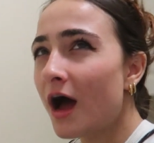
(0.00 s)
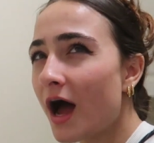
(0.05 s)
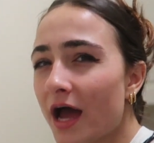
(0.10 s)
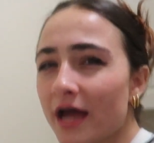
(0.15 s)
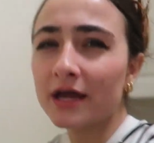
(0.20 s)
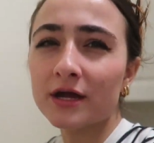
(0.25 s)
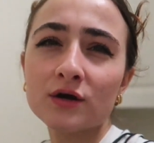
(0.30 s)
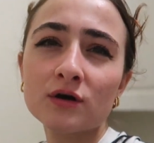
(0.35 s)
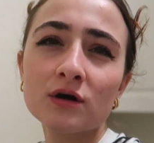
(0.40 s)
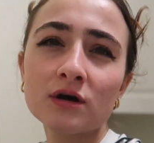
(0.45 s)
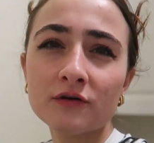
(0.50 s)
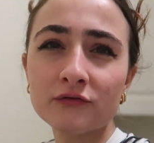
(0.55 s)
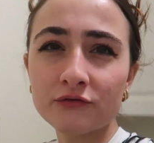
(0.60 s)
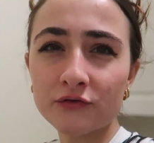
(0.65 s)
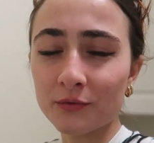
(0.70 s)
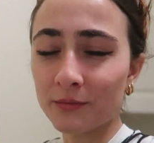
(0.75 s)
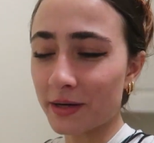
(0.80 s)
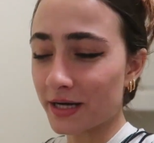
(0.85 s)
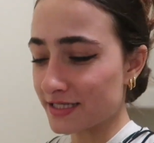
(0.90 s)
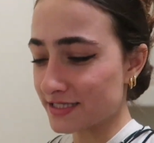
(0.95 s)
I cook
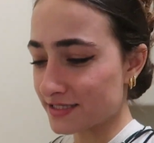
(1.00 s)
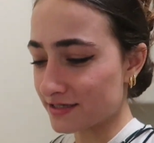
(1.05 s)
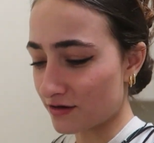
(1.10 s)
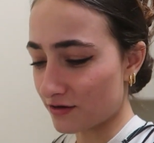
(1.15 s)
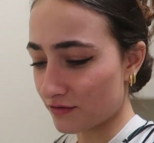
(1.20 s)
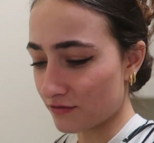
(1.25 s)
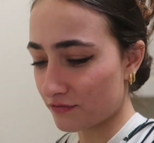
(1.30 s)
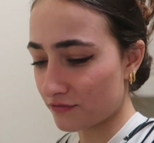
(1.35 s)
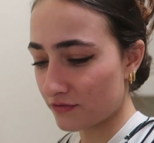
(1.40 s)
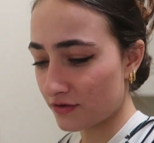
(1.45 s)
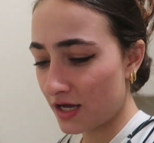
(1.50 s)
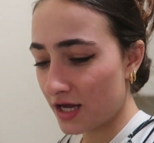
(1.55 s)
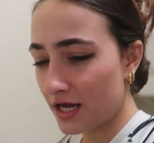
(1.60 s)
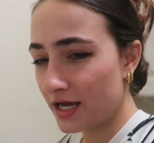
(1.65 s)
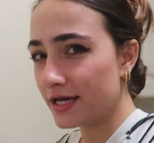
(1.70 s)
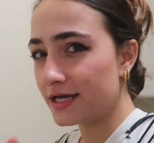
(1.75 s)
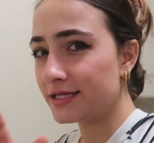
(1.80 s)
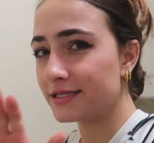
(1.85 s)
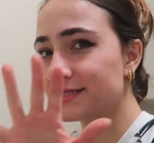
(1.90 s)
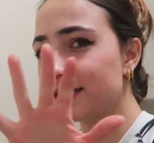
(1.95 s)
for myself.
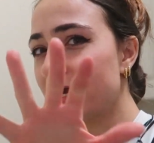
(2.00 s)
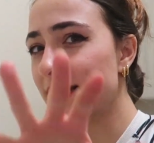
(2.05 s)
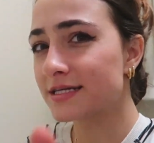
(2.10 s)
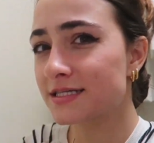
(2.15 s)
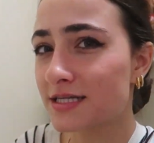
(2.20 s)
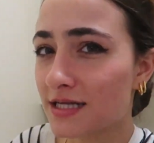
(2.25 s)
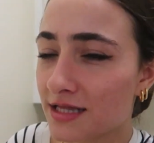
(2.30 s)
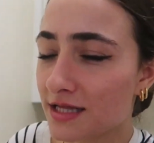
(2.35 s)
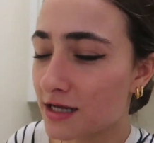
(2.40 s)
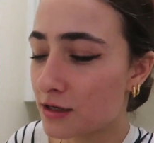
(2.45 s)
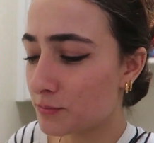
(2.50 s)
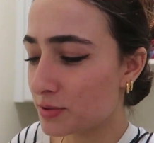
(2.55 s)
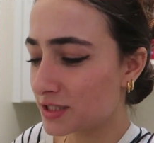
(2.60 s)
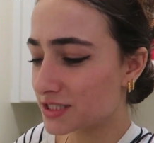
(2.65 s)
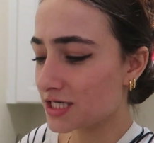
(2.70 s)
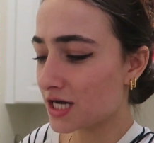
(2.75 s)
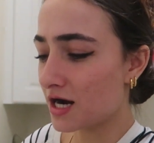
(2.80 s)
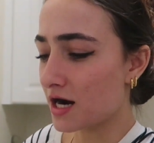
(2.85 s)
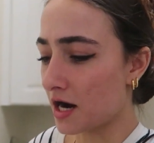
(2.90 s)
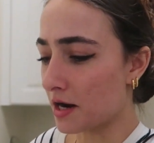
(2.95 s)
It takes a little bit
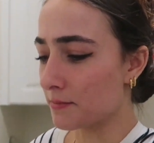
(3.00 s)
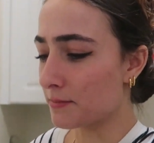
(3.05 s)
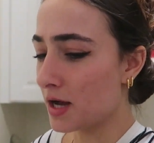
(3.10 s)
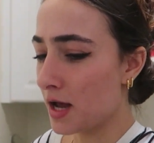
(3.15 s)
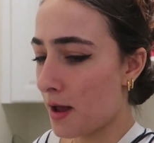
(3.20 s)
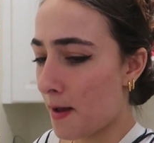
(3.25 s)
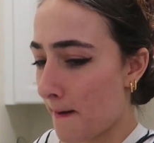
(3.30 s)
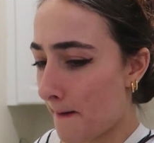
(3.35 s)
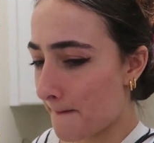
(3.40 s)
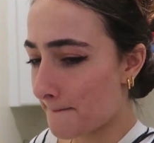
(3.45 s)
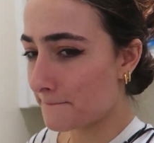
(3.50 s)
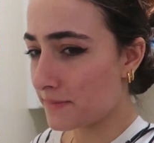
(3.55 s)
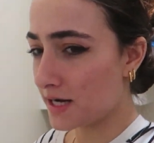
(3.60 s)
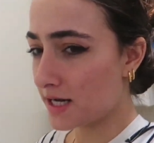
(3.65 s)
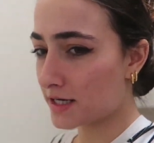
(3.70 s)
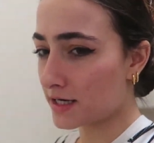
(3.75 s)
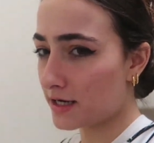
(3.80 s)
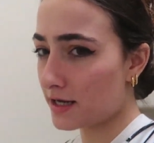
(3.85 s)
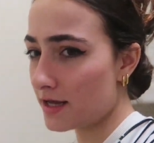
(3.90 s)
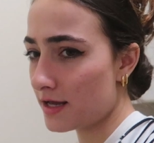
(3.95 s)
time,
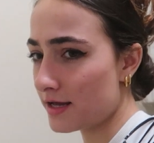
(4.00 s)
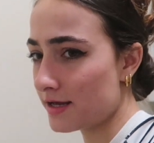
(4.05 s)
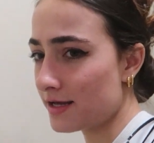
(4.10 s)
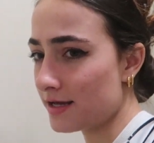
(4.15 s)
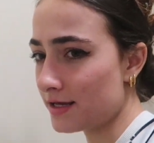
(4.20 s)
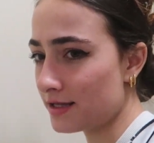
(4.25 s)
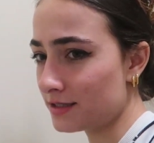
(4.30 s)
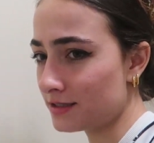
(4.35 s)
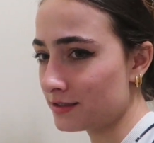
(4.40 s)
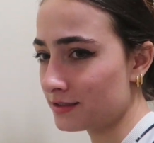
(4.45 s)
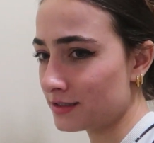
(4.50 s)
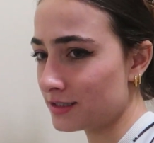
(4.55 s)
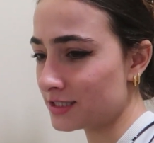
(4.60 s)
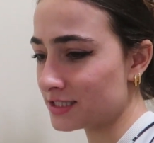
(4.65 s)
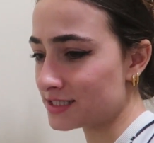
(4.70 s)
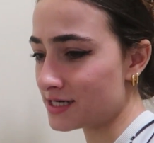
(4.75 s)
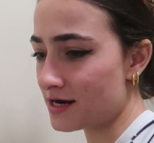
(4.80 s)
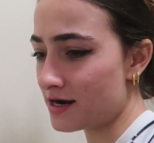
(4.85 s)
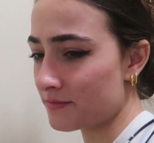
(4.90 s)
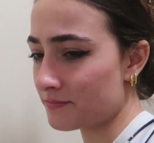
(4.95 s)
but in the
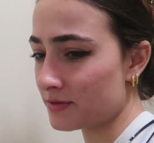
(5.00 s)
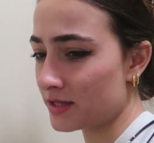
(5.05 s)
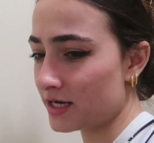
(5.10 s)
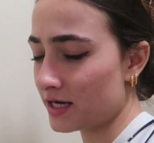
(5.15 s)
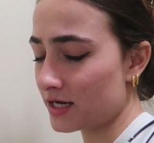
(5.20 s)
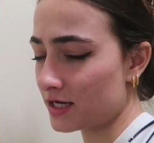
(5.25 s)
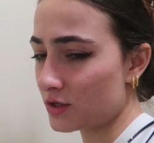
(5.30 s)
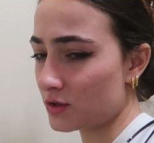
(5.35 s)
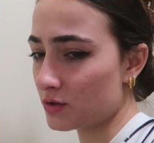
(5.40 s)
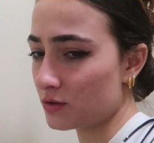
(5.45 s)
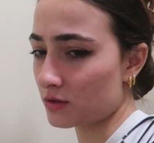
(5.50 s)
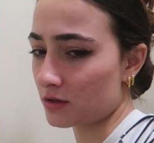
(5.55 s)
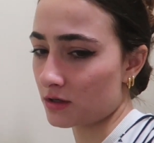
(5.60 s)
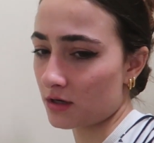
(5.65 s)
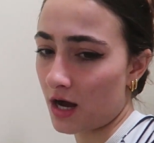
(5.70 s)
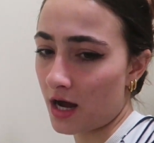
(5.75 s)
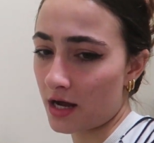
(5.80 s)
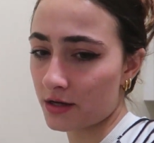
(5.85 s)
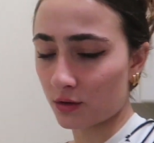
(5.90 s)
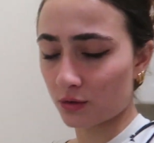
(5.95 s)
time that I cook,
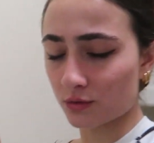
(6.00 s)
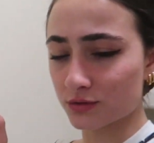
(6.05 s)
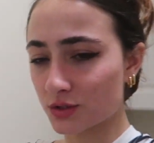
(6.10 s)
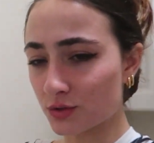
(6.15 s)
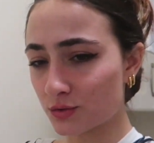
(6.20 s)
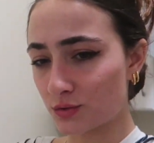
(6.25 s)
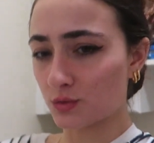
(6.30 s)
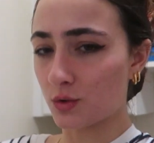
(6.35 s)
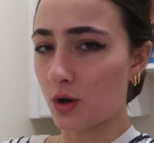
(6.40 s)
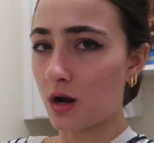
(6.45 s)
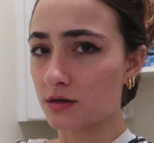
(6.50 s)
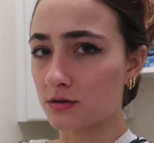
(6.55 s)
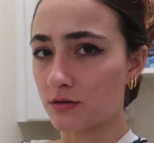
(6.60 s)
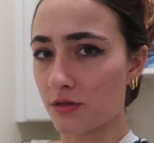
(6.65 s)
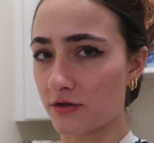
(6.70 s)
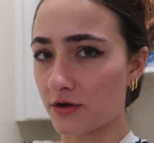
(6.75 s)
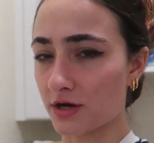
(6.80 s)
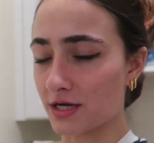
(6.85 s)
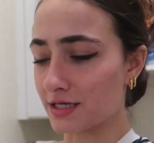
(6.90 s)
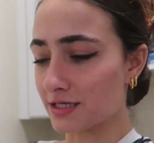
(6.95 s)
I also do other
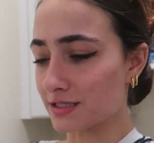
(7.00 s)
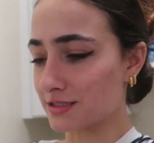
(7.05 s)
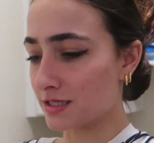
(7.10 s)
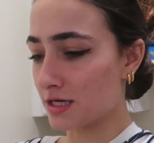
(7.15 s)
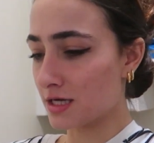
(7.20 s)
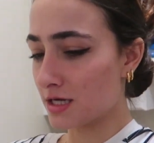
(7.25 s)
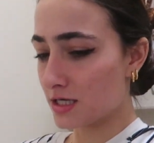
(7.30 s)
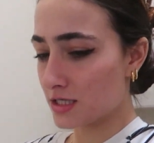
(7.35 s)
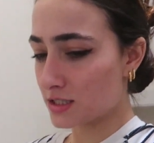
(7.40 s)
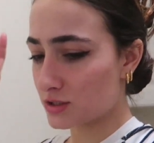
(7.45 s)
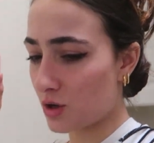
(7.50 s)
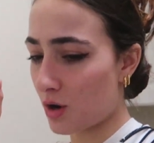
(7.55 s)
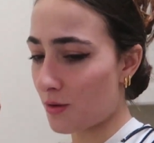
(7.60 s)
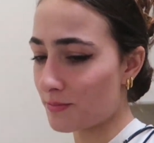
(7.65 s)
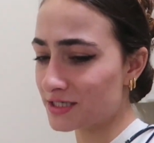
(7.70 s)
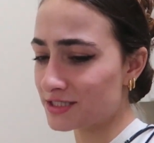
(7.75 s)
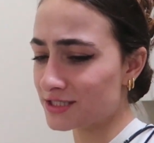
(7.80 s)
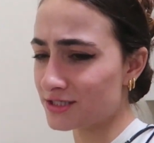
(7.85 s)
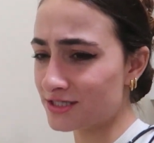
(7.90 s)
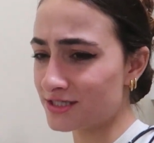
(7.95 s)
things. So I'm
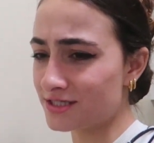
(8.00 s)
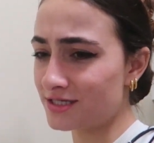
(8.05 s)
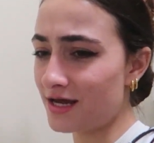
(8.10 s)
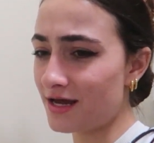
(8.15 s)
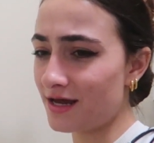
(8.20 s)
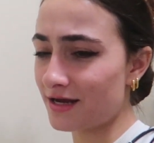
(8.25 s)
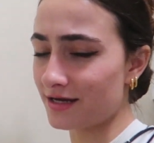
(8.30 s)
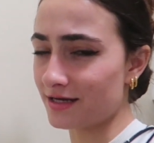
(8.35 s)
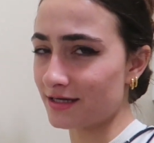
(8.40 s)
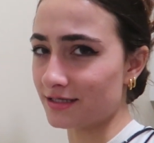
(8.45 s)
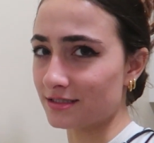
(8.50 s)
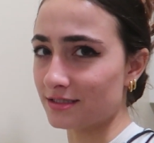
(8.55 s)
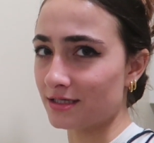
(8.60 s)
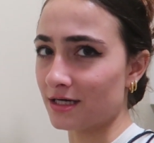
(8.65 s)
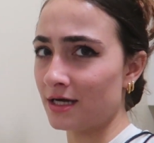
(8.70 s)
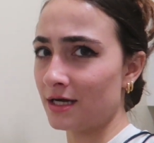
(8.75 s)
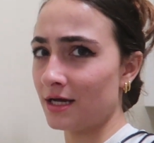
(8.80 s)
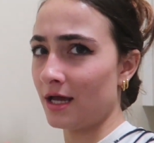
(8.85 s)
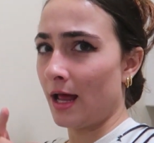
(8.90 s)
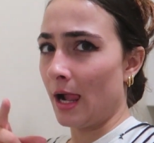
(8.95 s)
entertained.
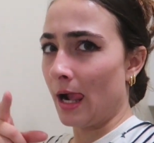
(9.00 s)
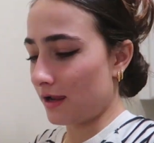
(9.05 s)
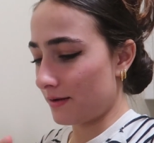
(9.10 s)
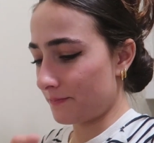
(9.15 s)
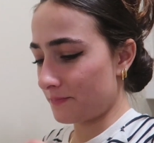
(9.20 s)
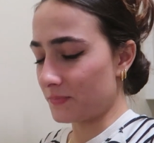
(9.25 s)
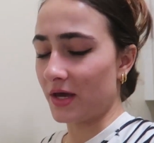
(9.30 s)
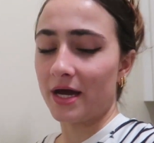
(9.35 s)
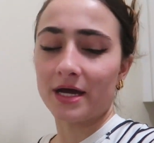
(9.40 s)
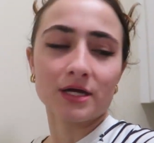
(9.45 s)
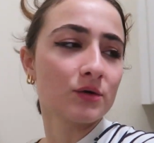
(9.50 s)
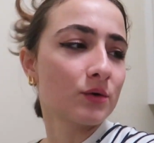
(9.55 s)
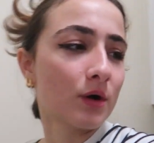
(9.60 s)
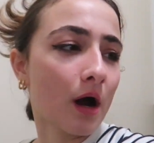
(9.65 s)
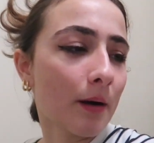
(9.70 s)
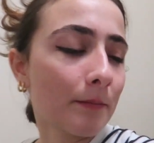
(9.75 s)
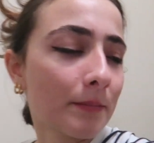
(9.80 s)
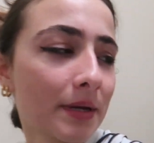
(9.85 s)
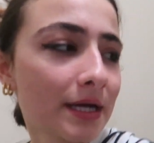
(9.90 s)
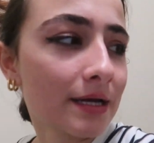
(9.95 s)
Yeah, you
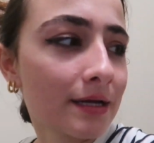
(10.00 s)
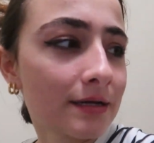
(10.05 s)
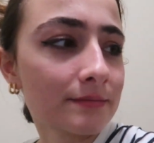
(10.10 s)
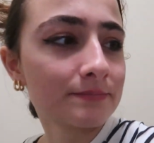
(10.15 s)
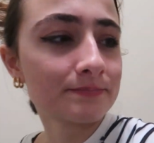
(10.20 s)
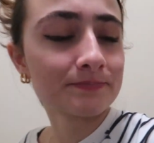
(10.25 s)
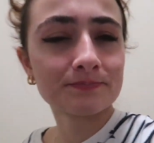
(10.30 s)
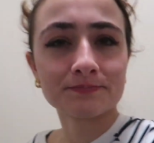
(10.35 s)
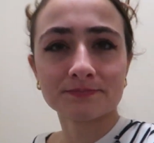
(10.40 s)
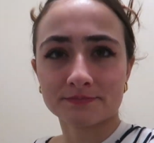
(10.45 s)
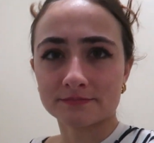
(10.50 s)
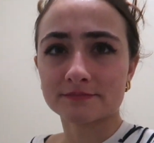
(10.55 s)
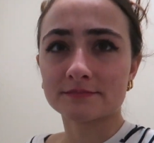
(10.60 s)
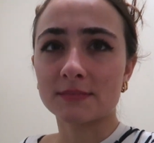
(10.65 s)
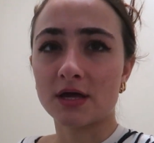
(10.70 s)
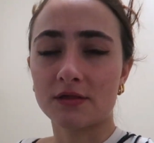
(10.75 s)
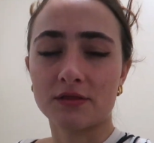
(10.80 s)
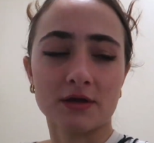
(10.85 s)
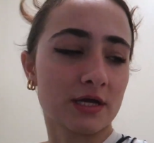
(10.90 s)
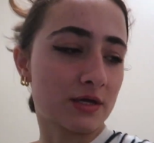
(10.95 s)
got me.
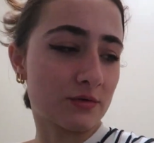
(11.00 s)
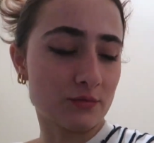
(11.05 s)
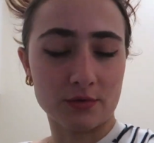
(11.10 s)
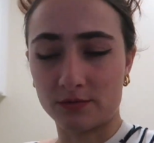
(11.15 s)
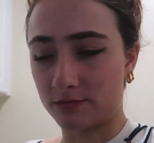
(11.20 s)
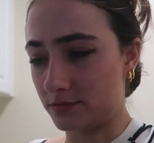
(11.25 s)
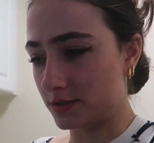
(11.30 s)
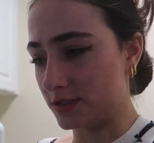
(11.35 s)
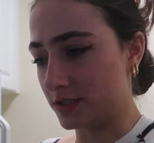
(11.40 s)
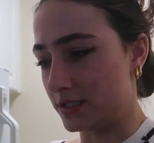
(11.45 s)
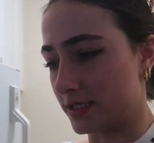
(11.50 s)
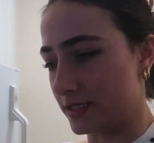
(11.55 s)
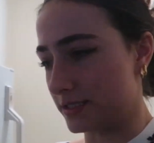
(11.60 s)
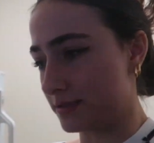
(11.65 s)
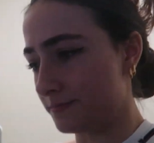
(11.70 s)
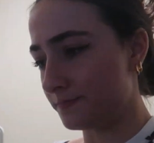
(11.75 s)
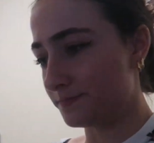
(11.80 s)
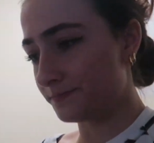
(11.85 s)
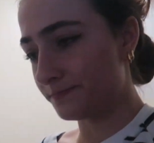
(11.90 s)
I think you, you did.